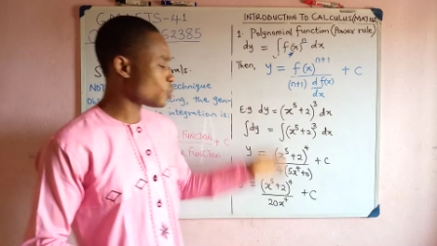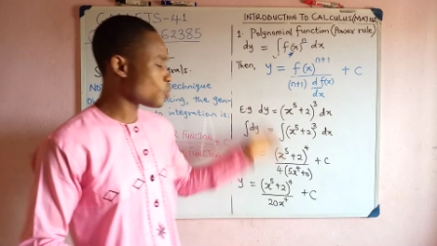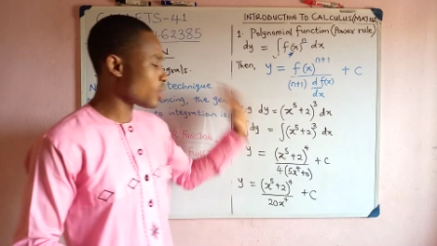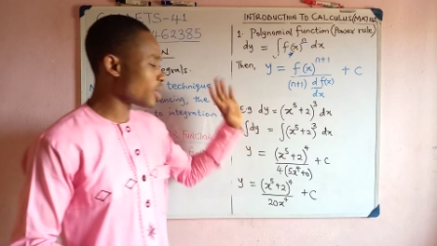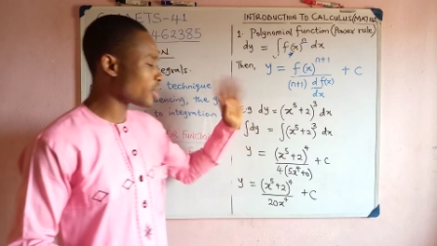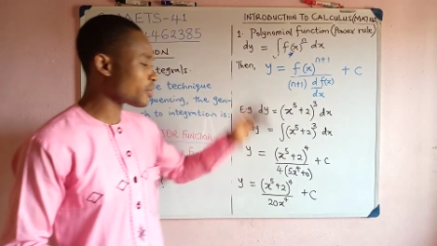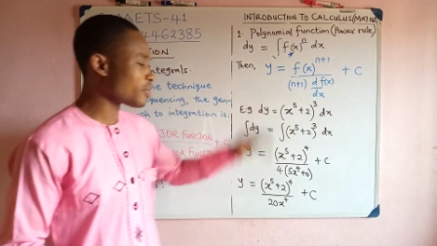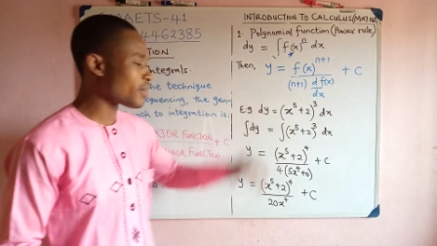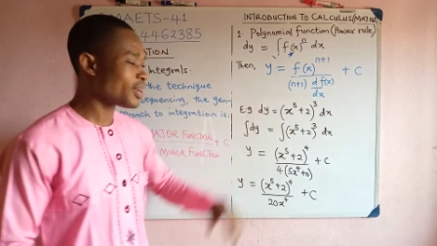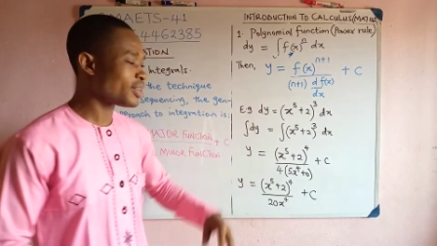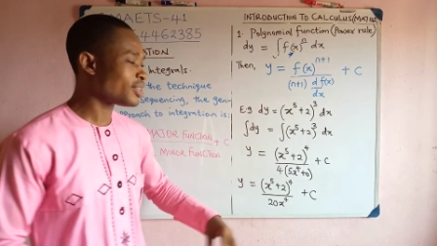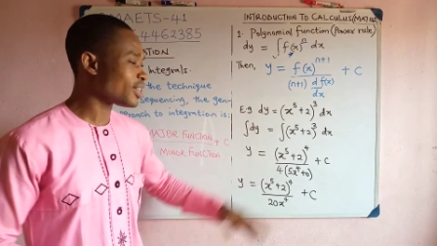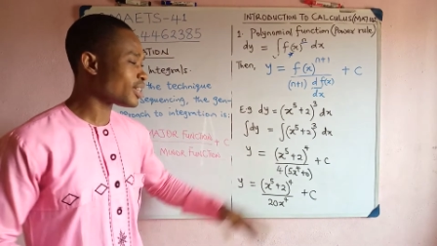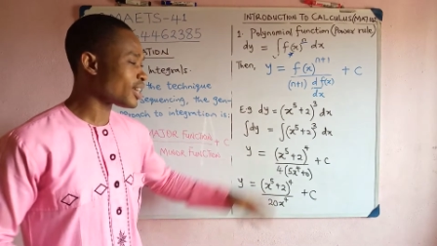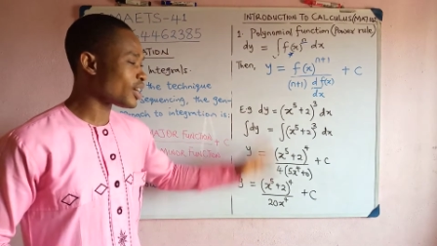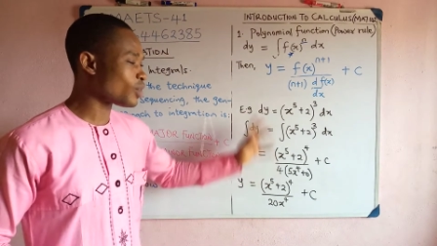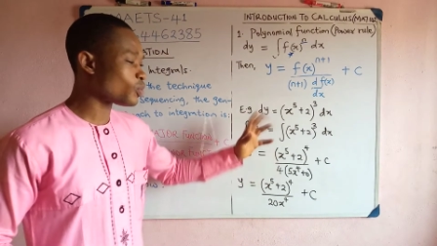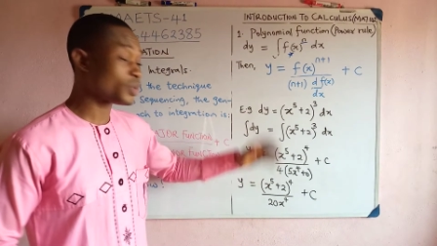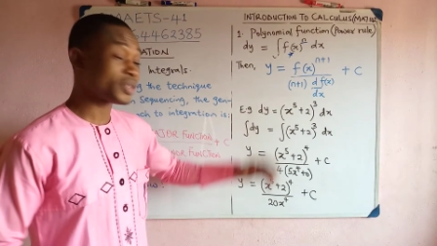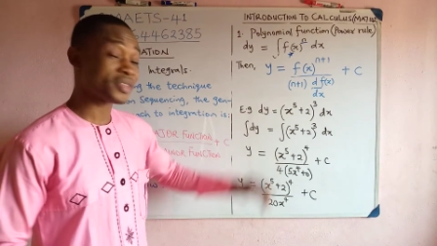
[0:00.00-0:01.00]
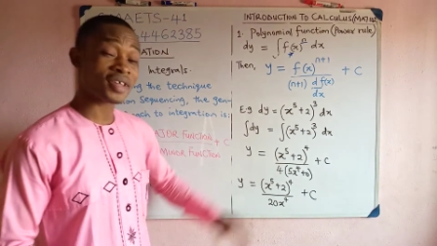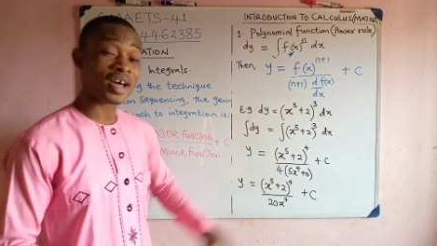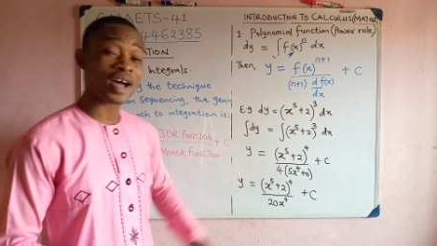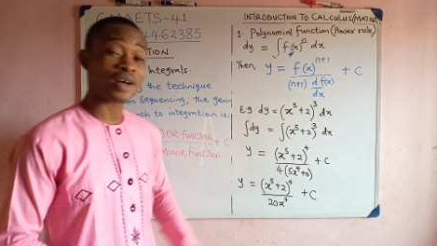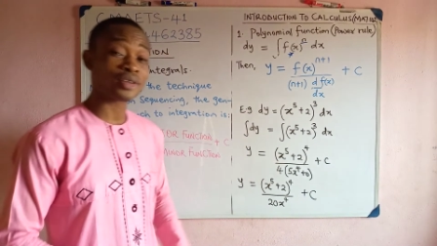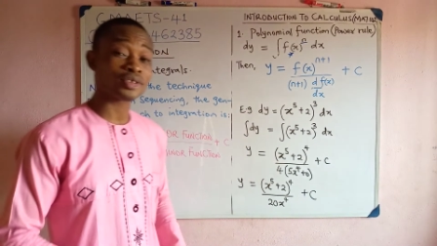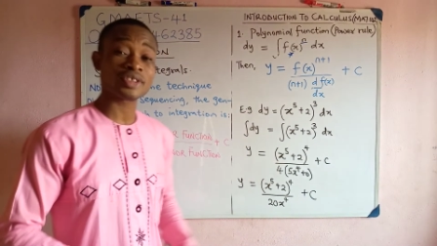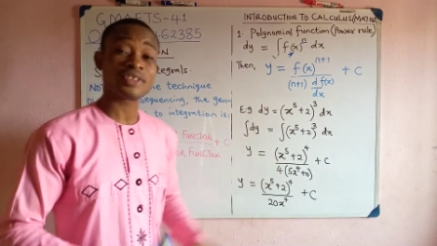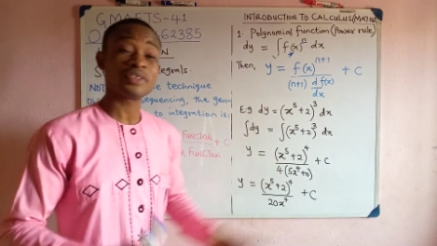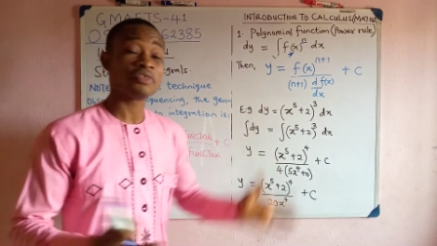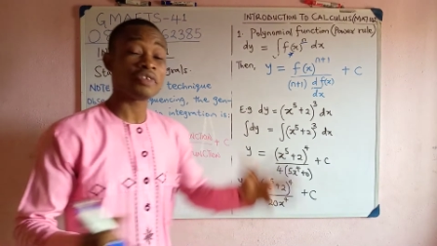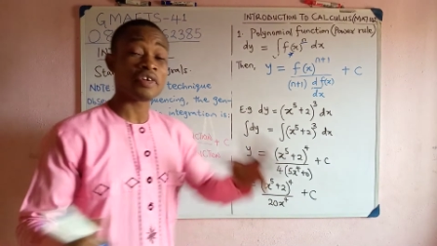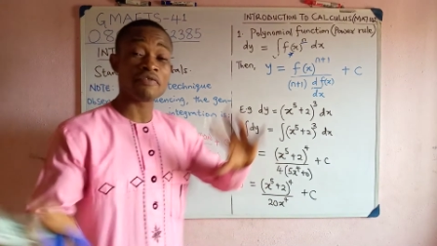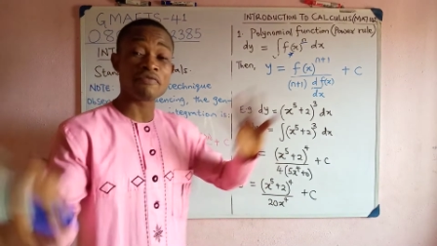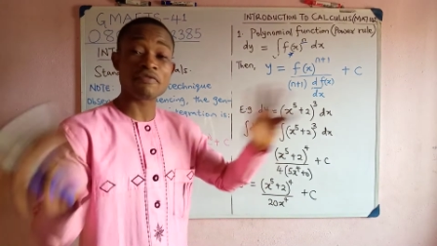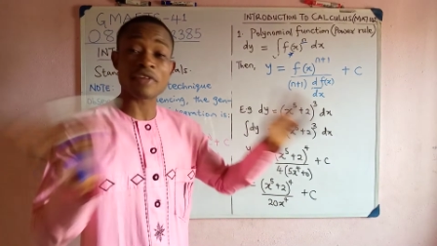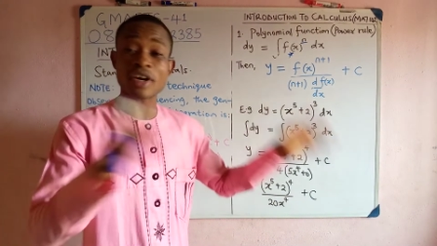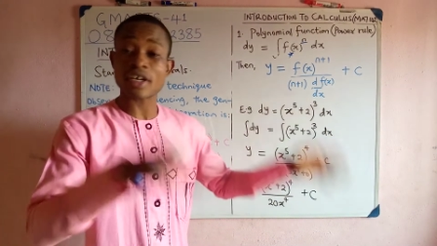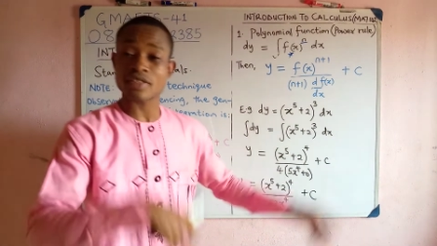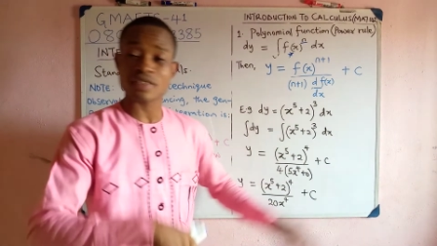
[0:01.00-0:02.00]
work around that without
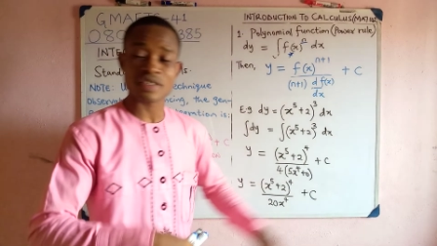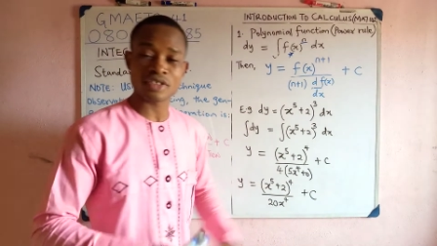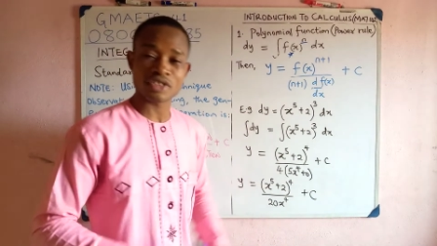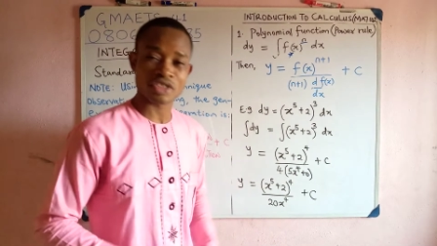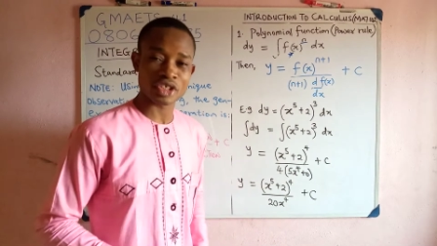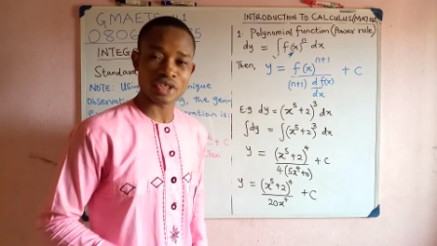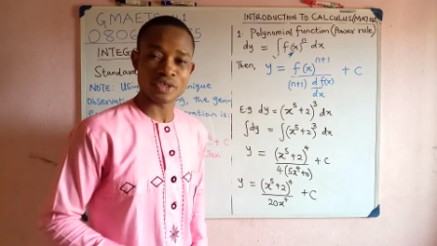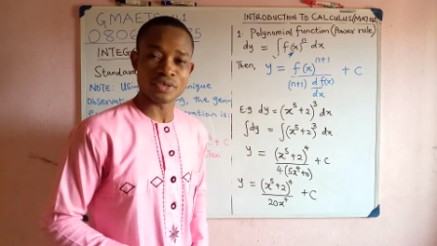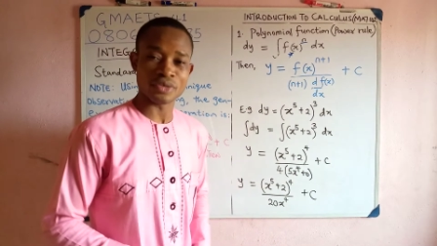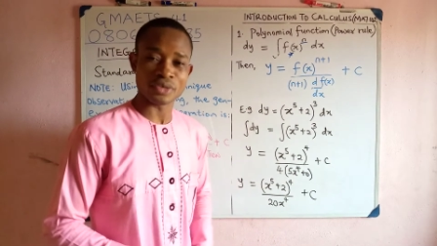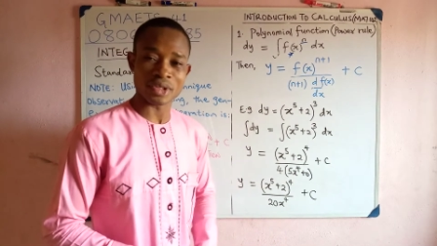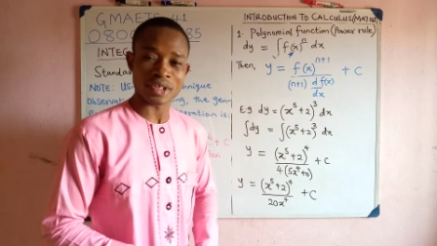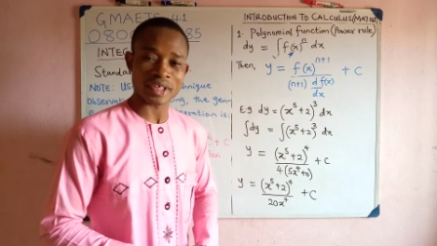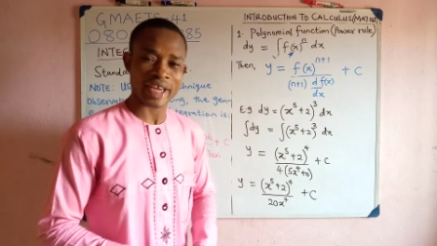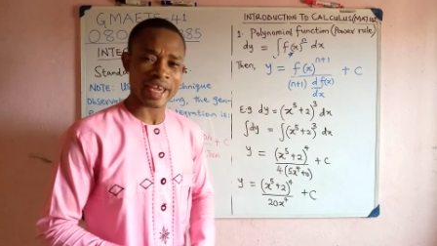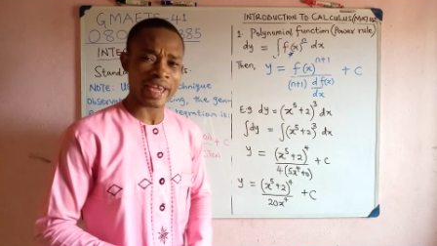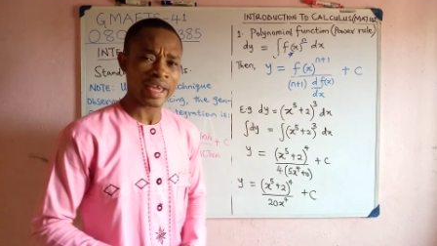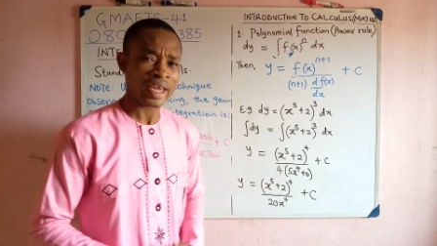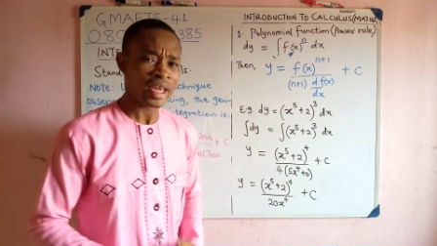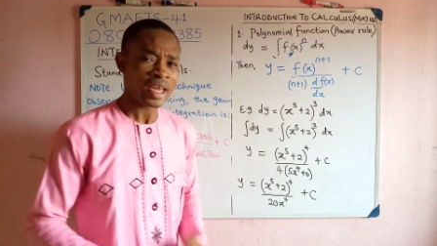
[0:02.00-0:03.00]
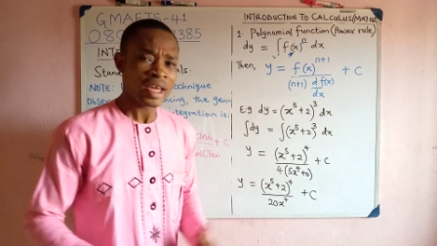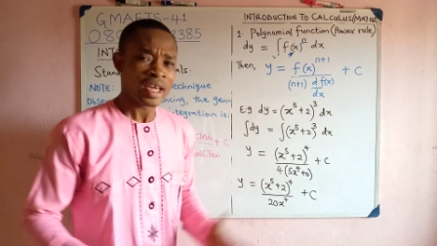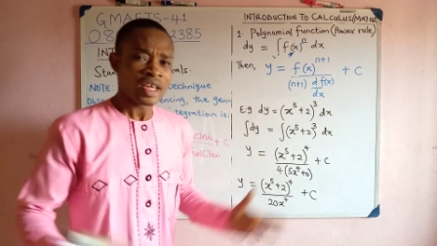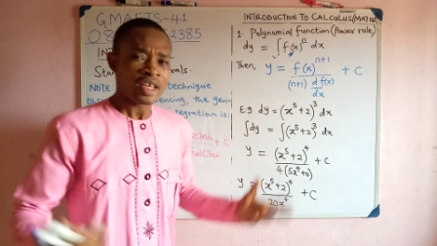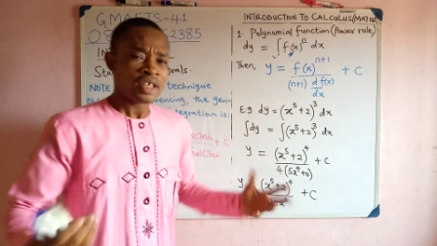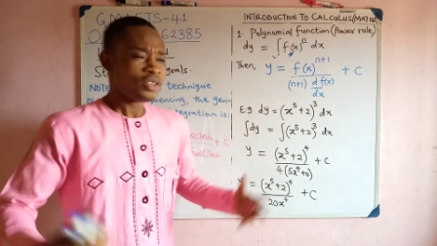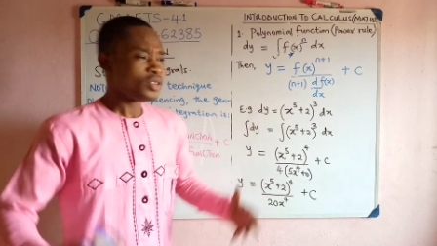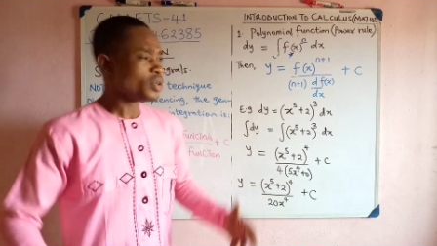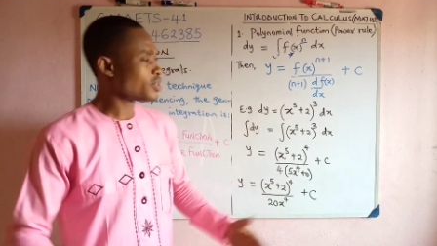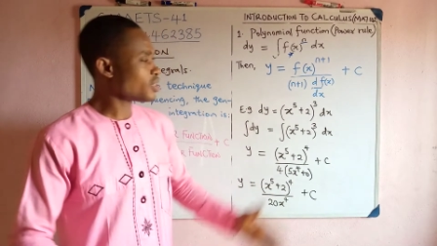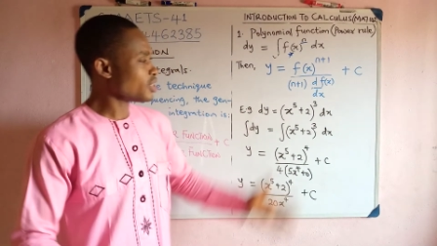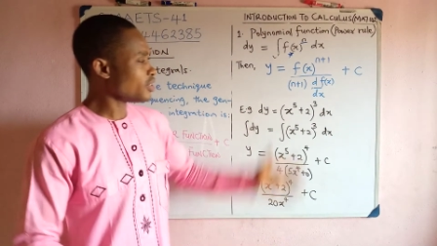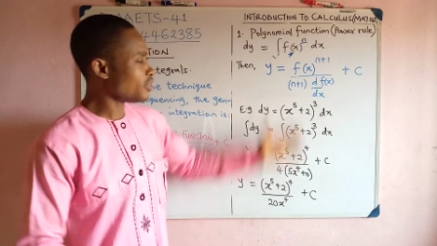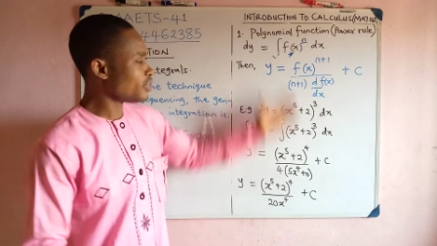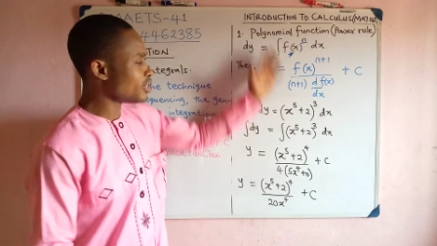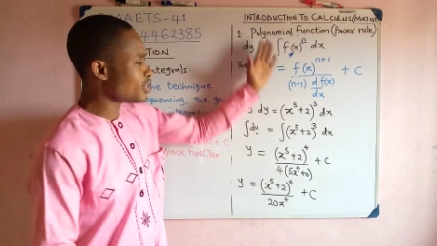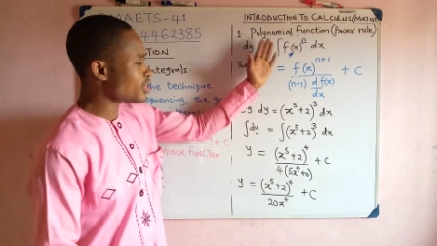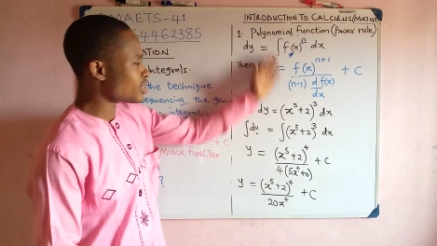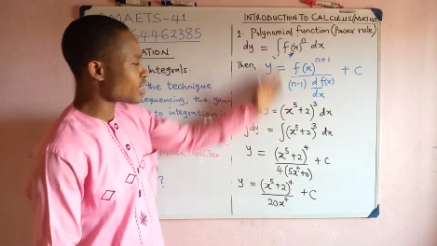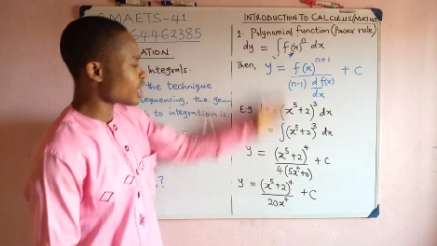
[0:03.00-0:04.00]
reversing chain rule okay Using this